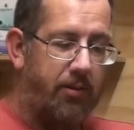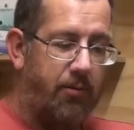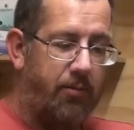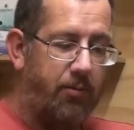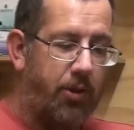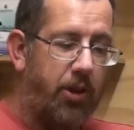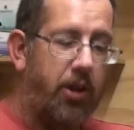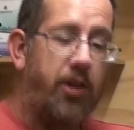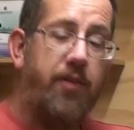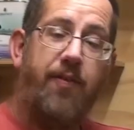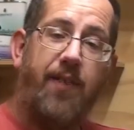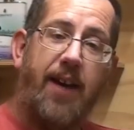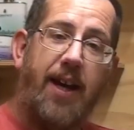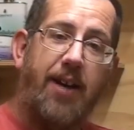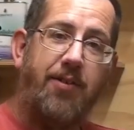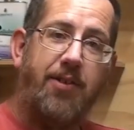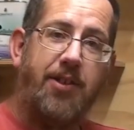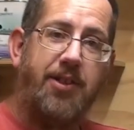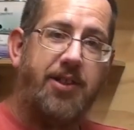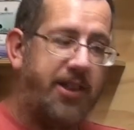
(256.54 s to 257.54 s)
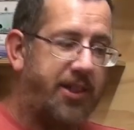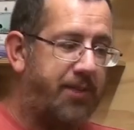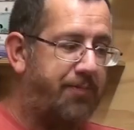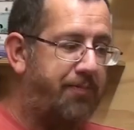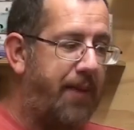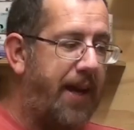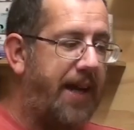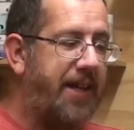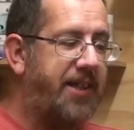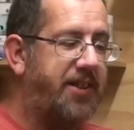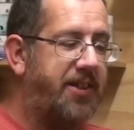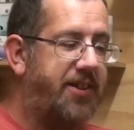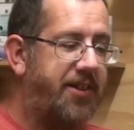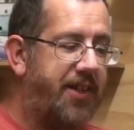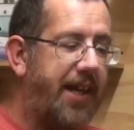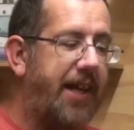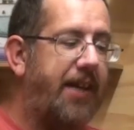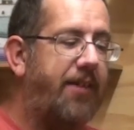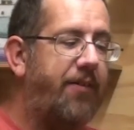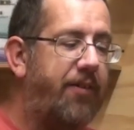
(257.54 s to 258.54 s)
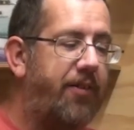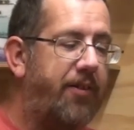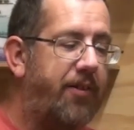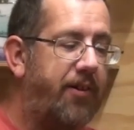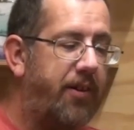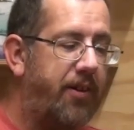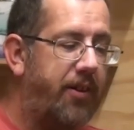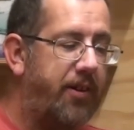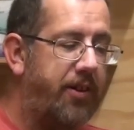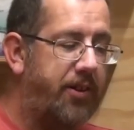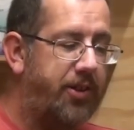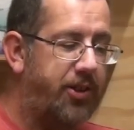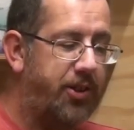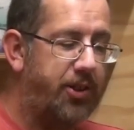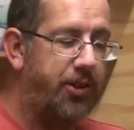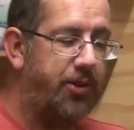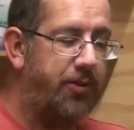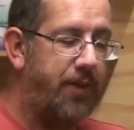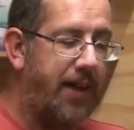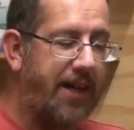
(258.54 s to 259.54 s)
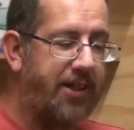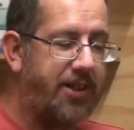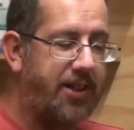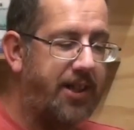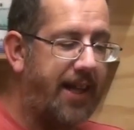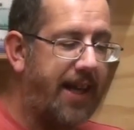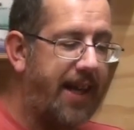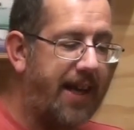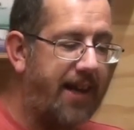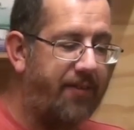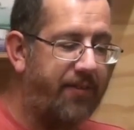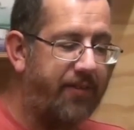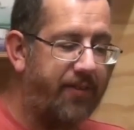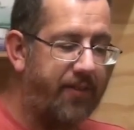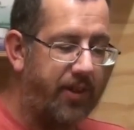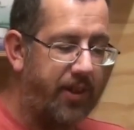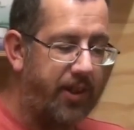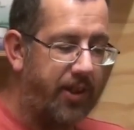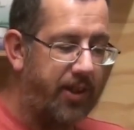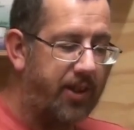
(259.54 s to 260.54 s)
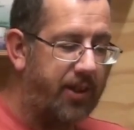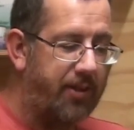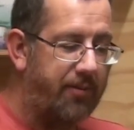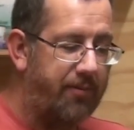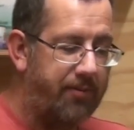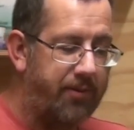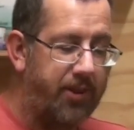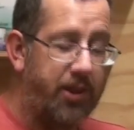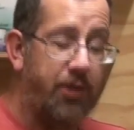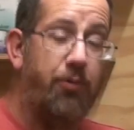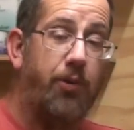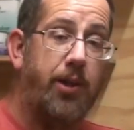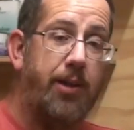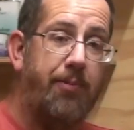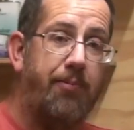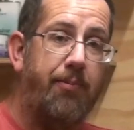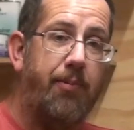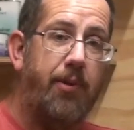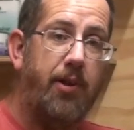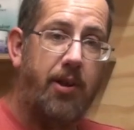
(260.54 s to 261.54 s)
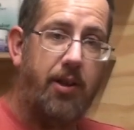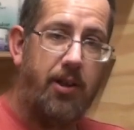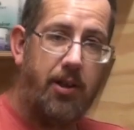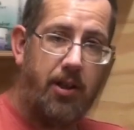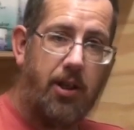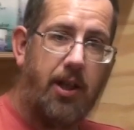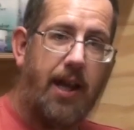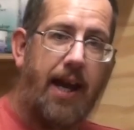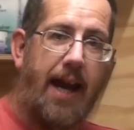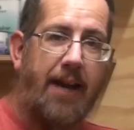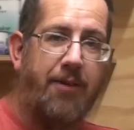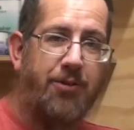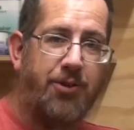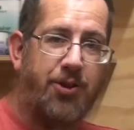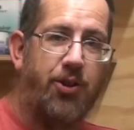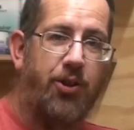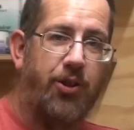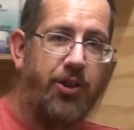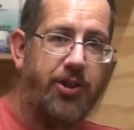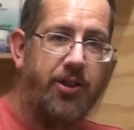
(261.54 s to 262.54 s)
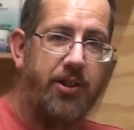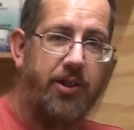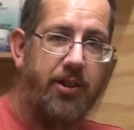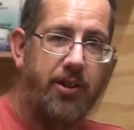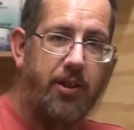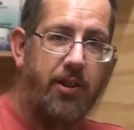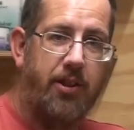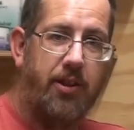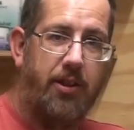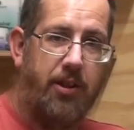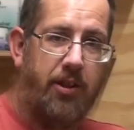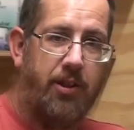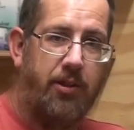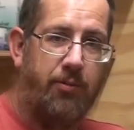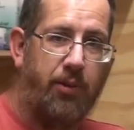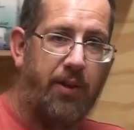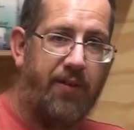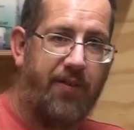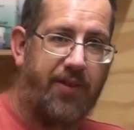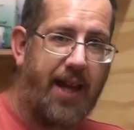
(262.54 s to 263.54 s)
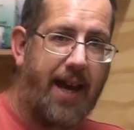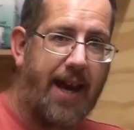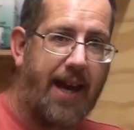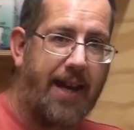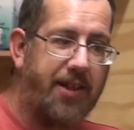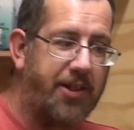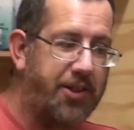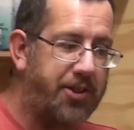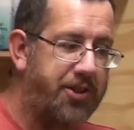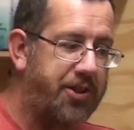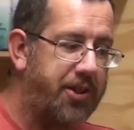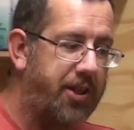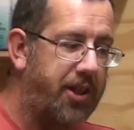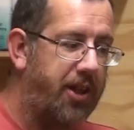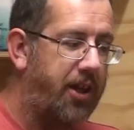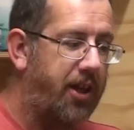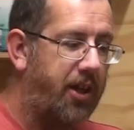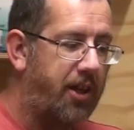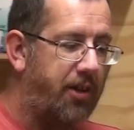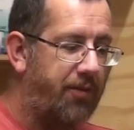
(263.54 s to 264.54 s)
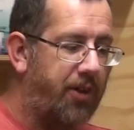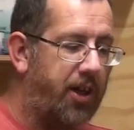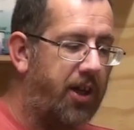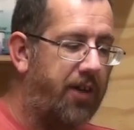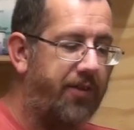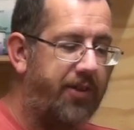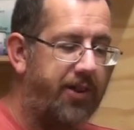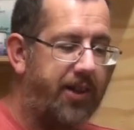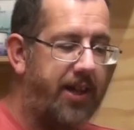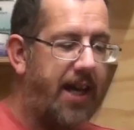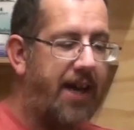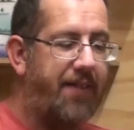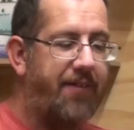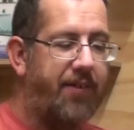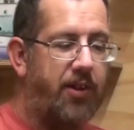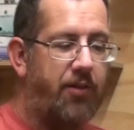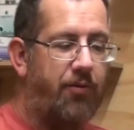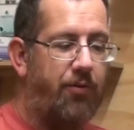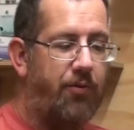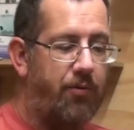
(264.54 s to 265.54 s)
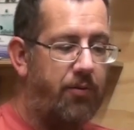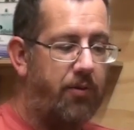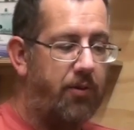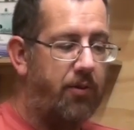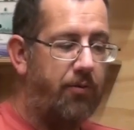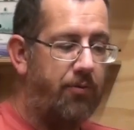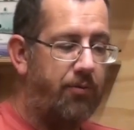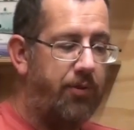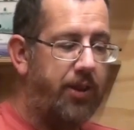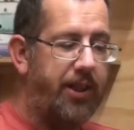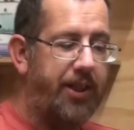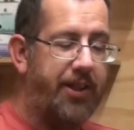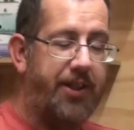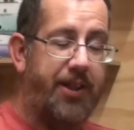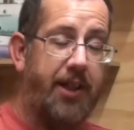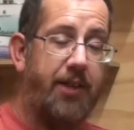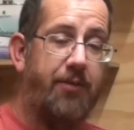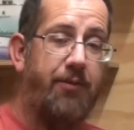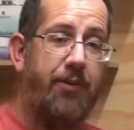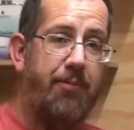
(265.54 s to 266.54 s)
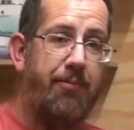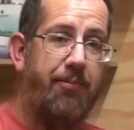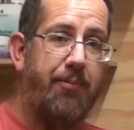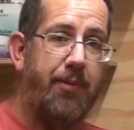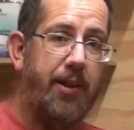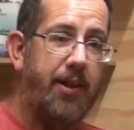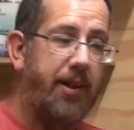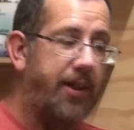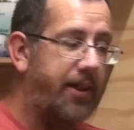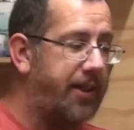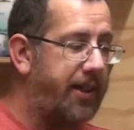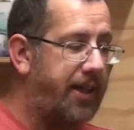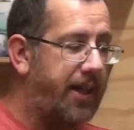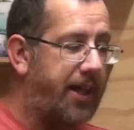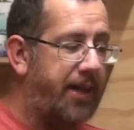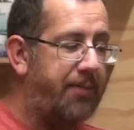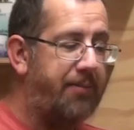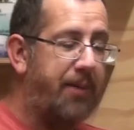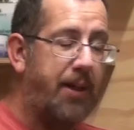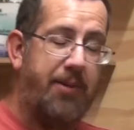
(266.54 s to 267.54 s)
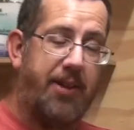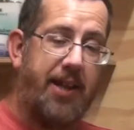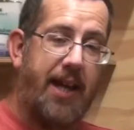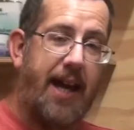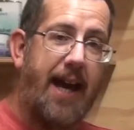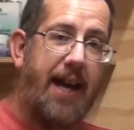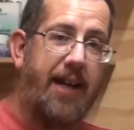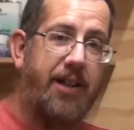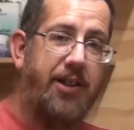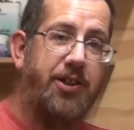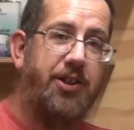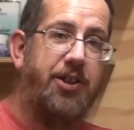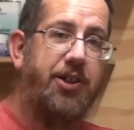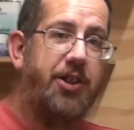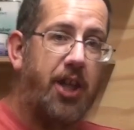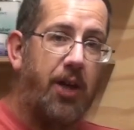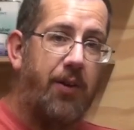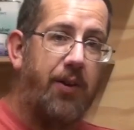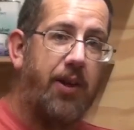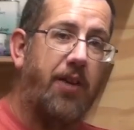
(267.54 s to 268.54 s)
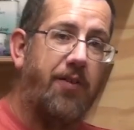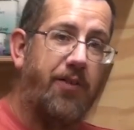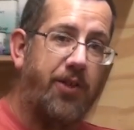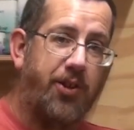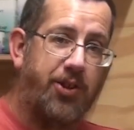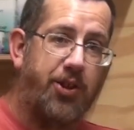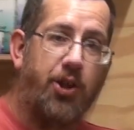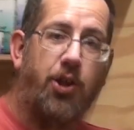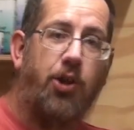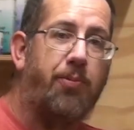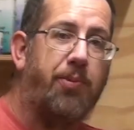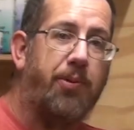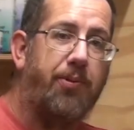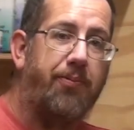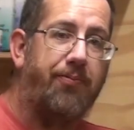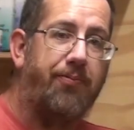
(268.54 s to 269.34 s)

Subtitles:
What I found is it's best then to actually have your rim outside the width of the hands, rather than having a really thick rim and maybe the hands going over the top.